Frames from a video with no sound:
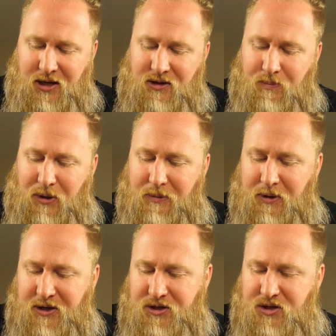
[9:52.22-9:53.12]
the
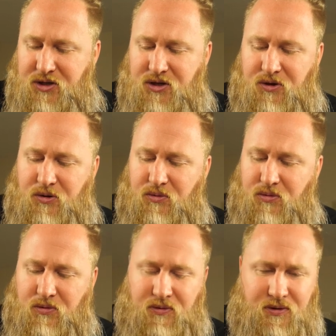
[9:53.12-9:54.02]
piping is just too
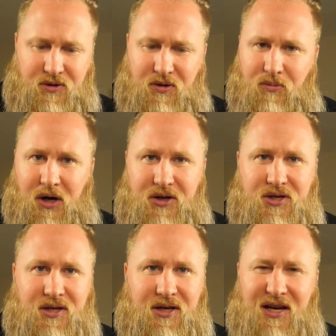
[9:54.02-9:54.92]

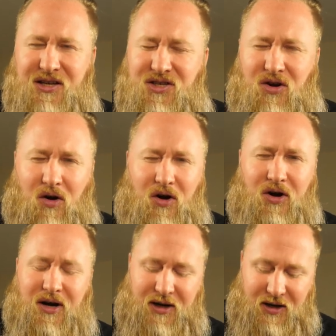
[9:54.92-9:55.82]
much, and it's
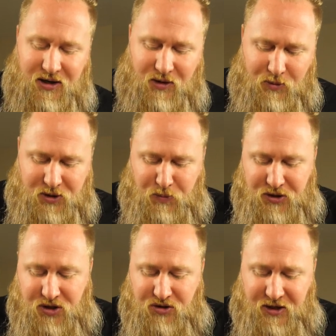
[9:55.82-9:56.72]
hard, and it almost
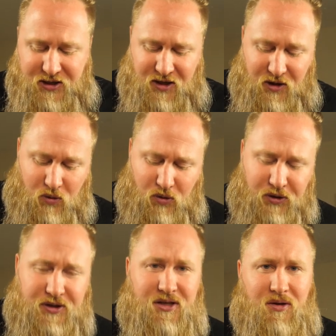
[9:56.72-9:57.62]
puts stress on the
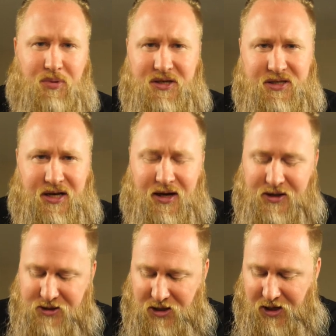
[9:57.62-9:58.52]
coolers and the
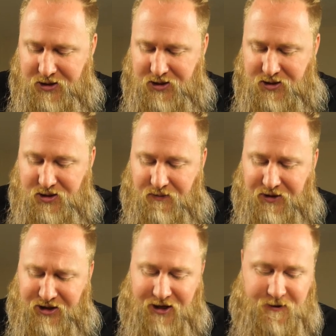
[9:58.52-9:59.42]
PCIe slots and stuff
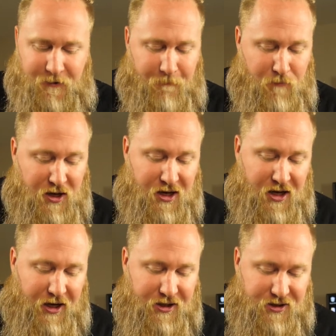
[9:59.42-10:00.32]
like that. So
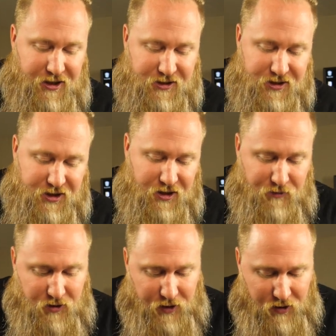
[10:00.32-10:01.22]
it's nice to see them
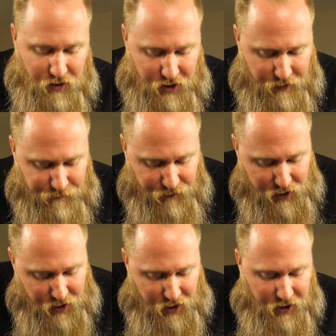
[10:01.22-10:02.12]
do that.
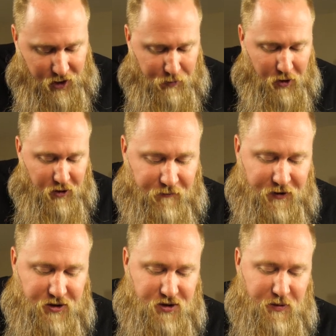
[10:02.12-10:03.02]
A couple
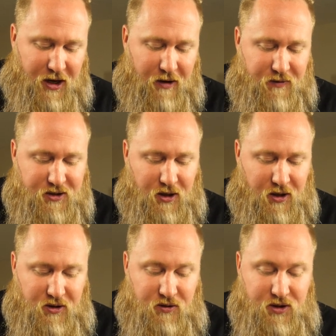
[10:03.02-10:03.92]
features we have is
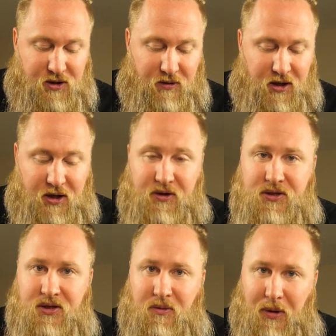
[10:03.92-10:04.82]
you'll see right here
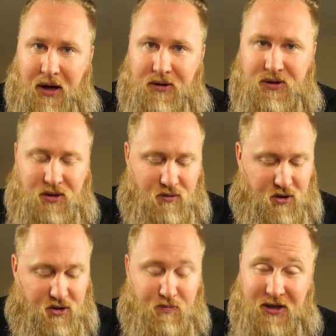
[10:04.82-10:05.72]
is the BIOS.
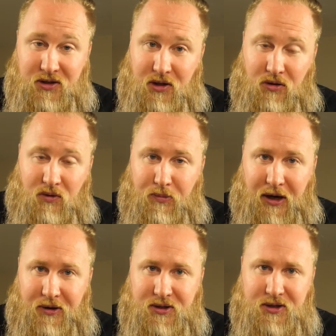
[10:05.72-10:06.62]
There's basically 3
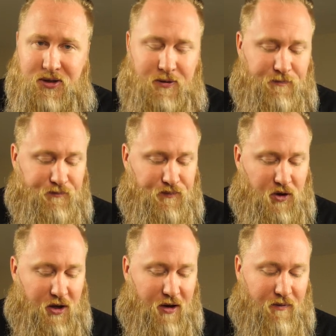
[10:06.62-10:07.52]
BIOSes.
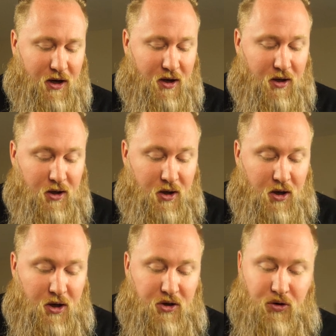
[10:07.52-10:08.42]
You have
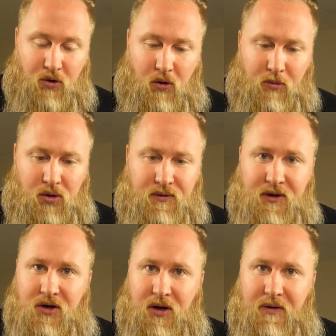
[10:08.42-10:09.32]
your normal,
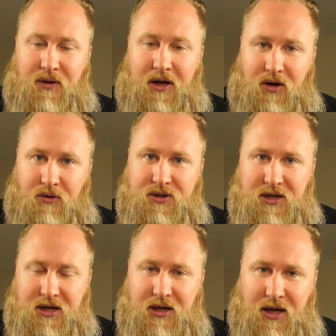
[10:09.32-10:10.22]
then you have like an
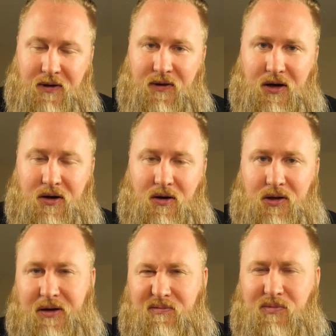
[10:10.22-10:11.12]
OC, and then
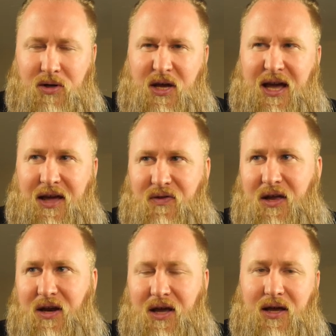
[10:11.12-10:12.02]
and
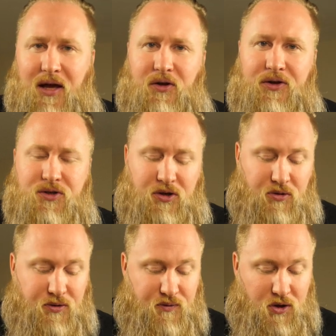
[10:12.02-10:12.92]
then a
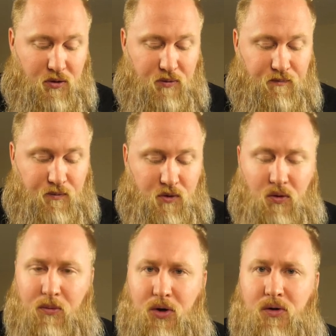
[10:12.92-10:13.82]
LN2. So
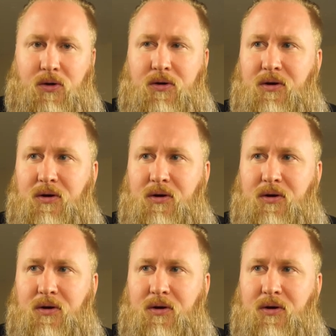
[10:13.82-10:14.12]
normal,